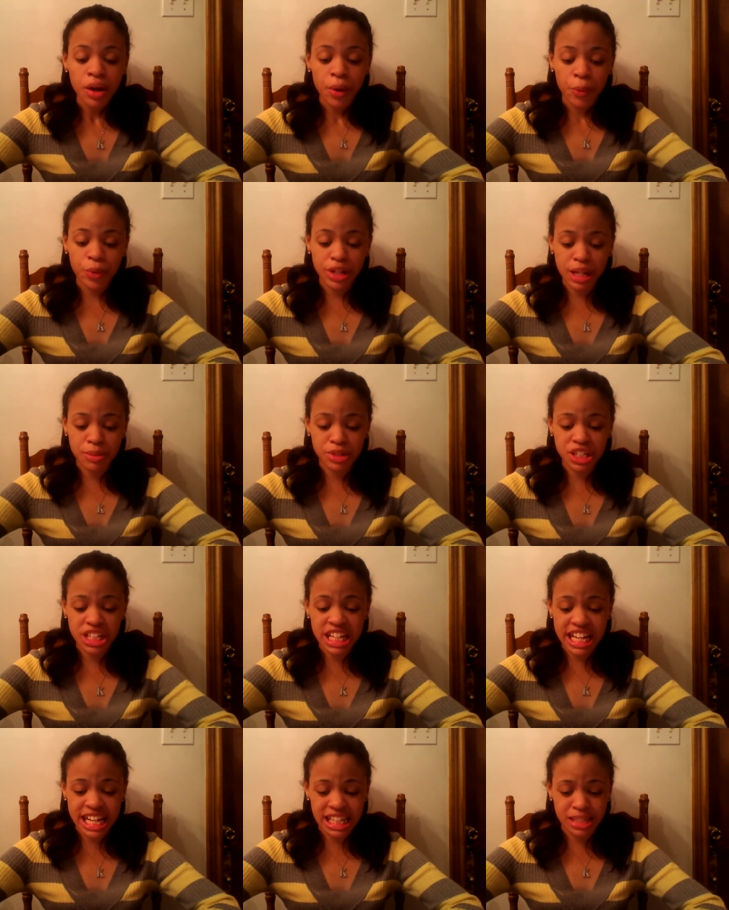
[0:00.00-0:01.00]
Redemption
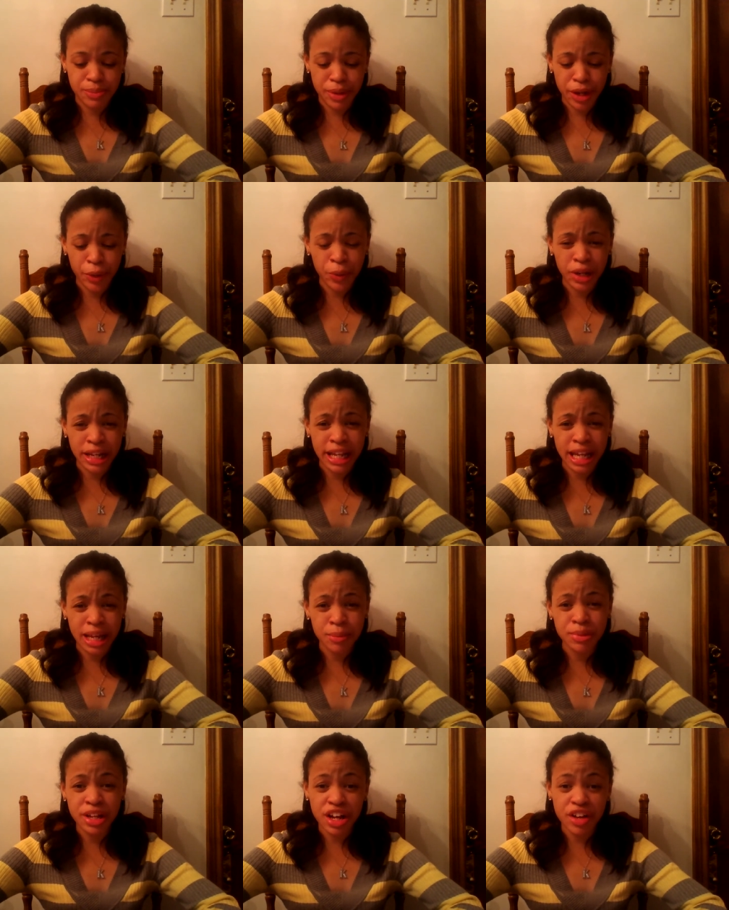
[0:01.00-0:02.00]
is being
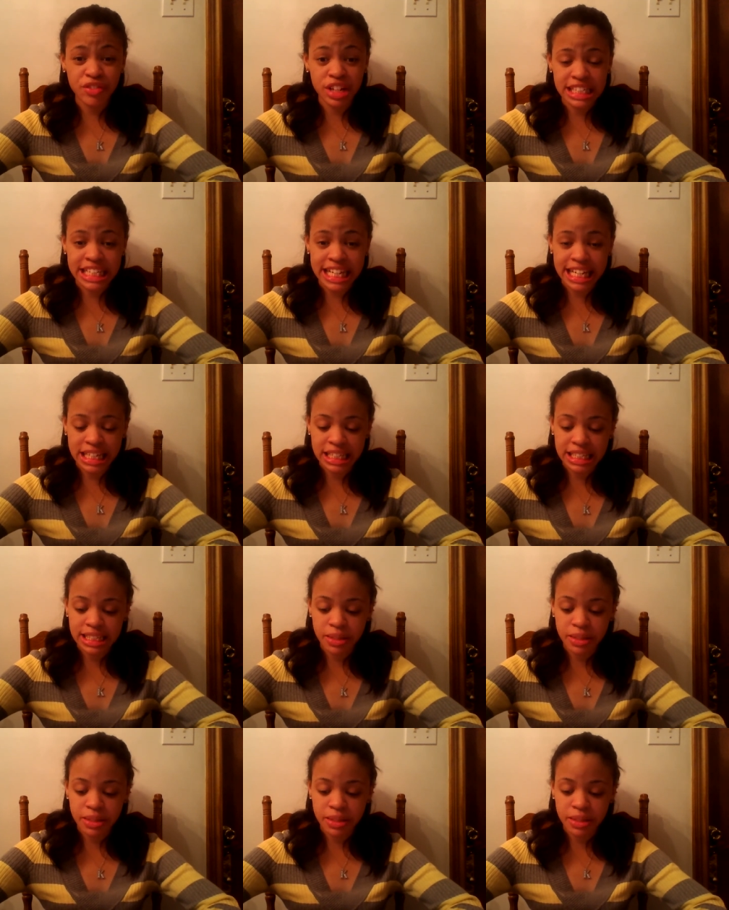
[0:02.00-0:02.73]
redeemed of your sins.